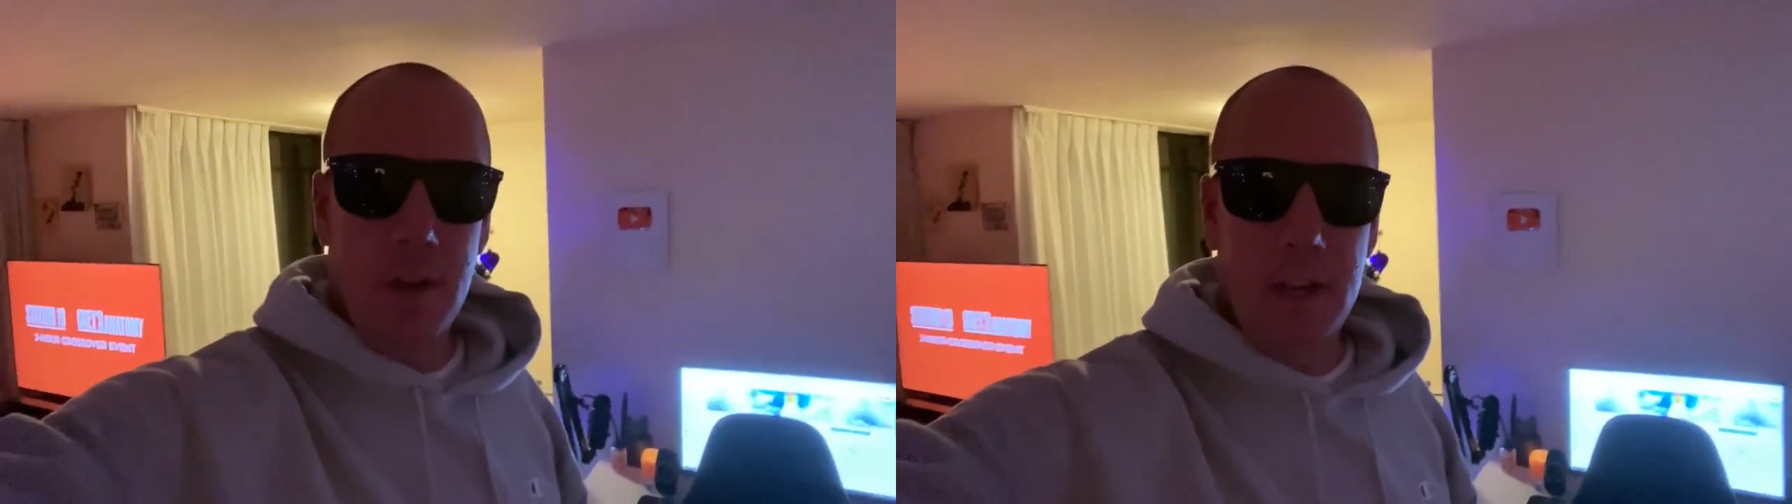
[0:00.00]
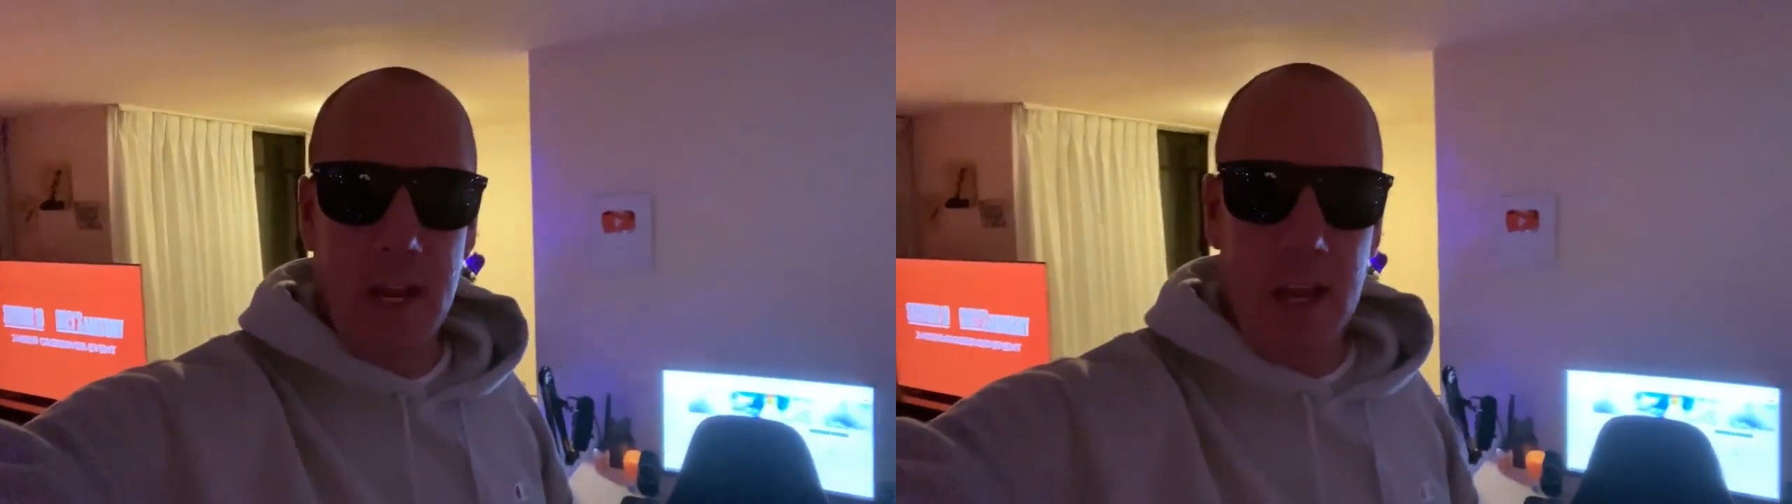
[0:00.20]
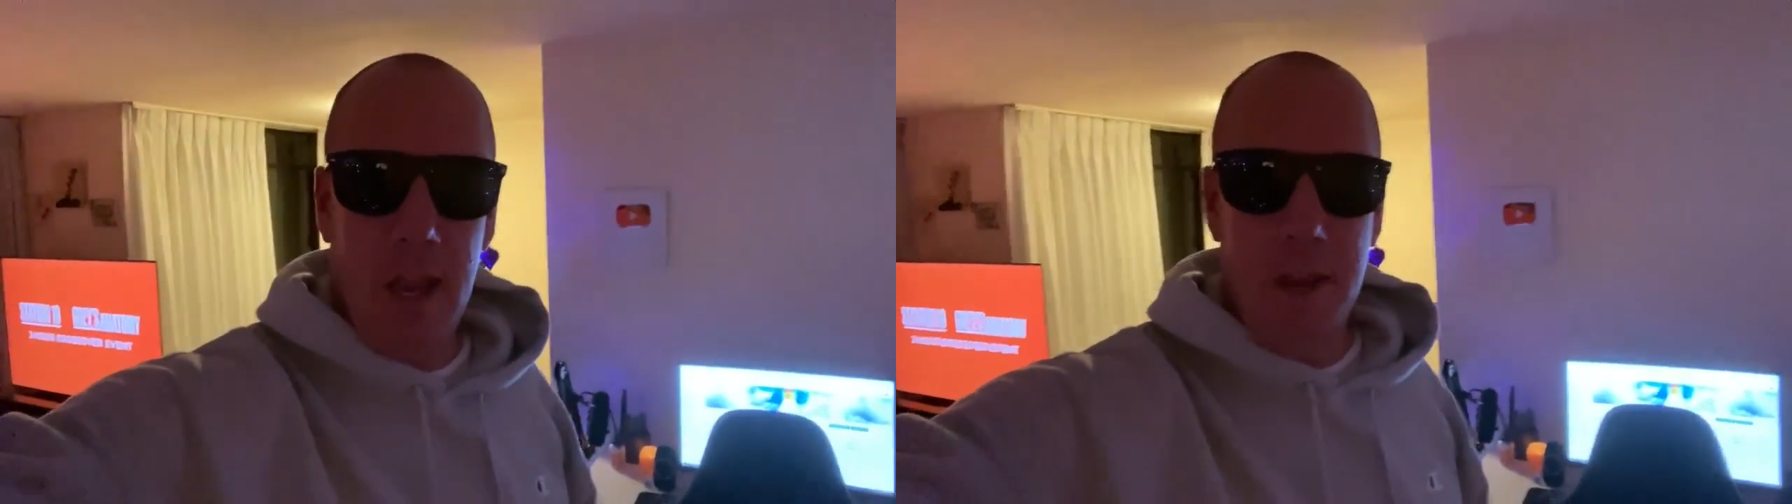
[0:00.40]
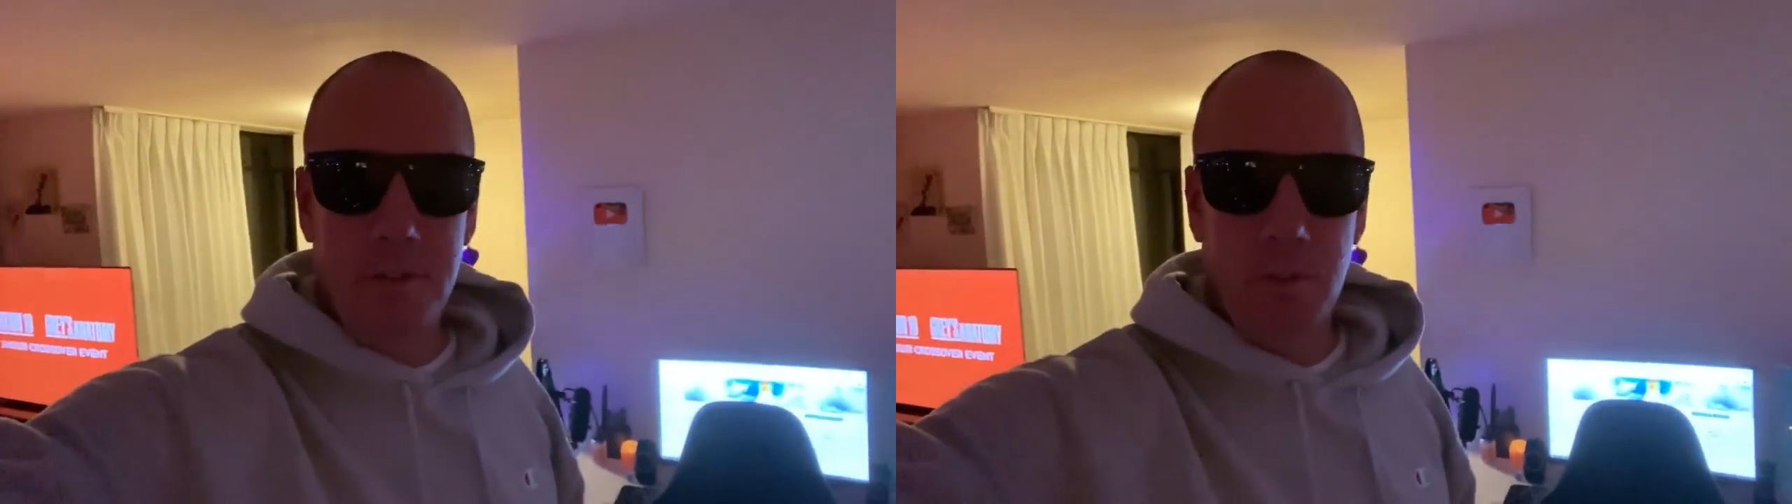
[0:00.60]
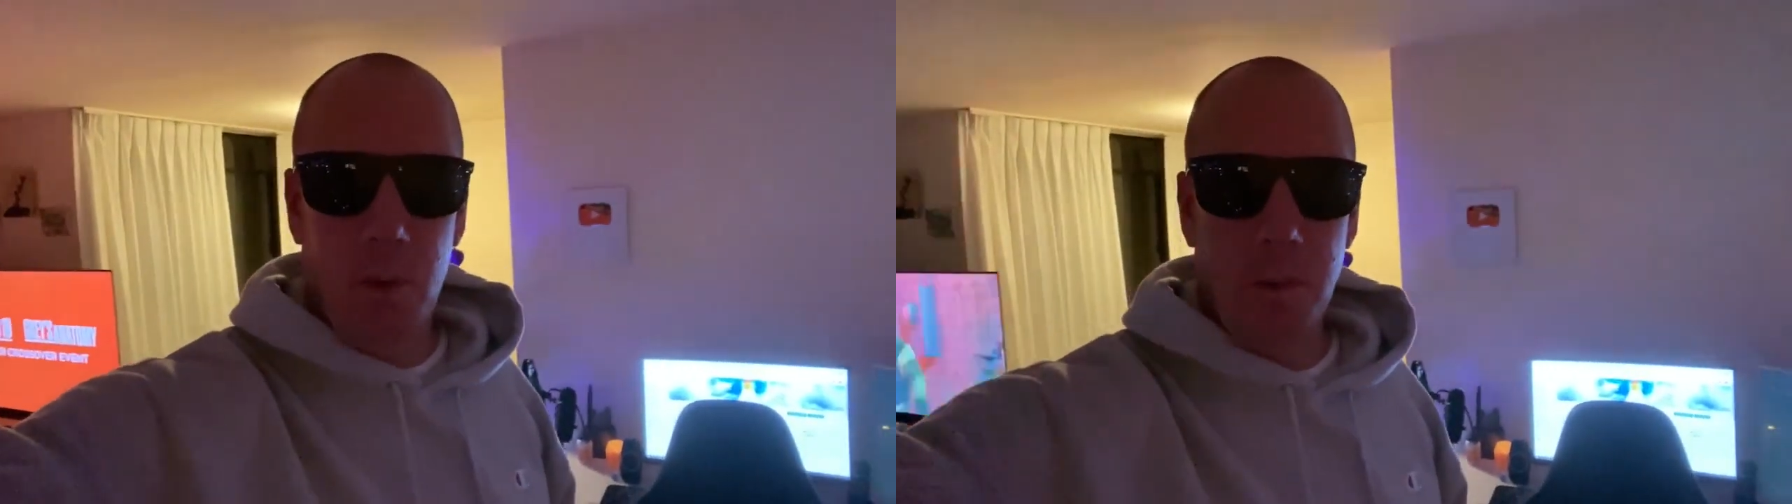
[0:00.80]
need to get a life
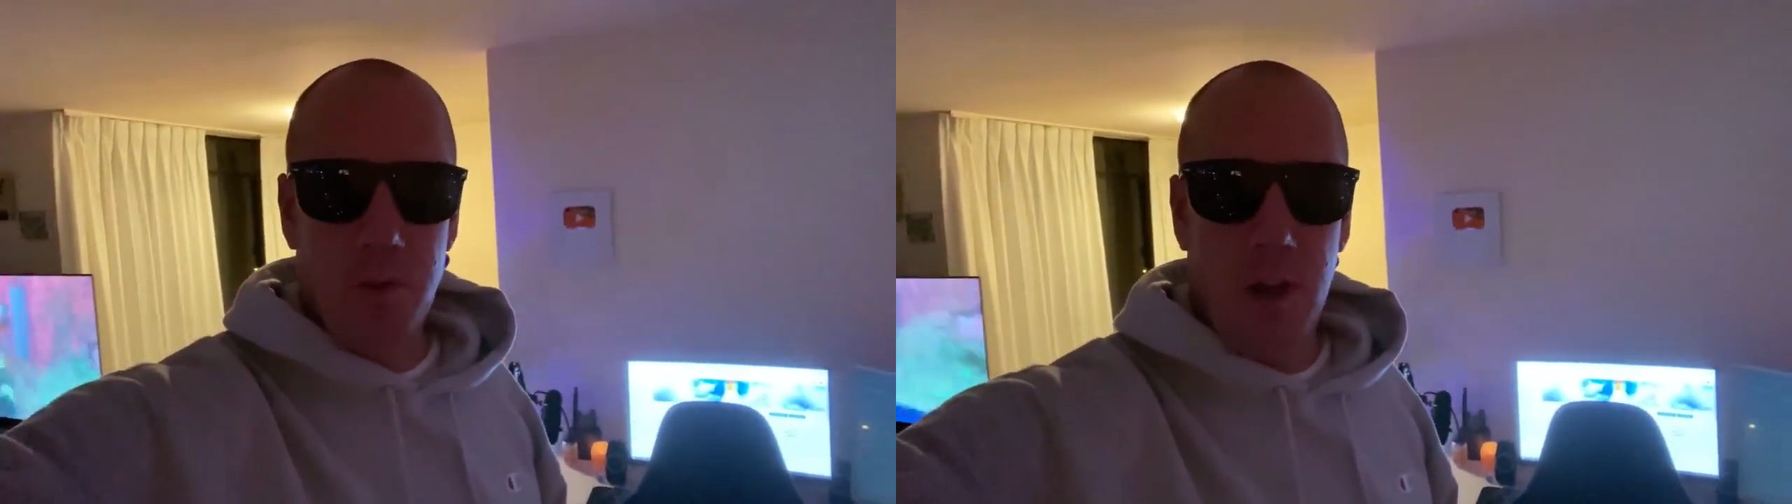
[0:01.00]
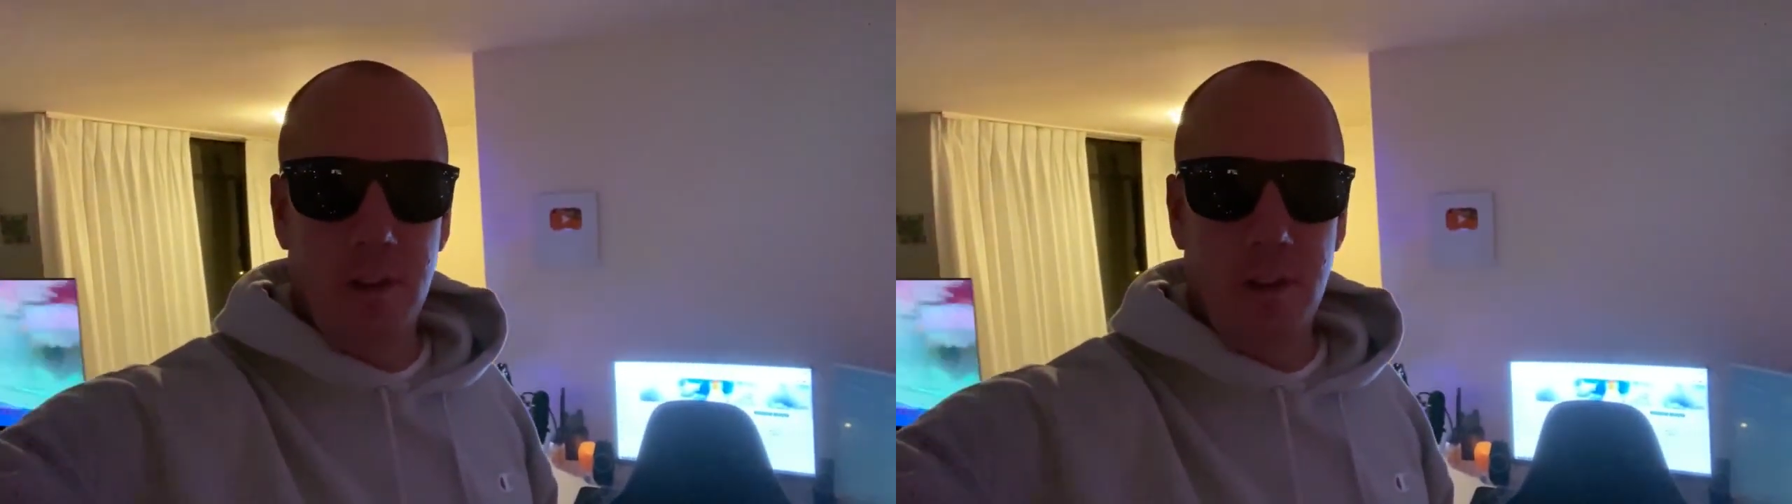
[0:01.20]
is what we're trying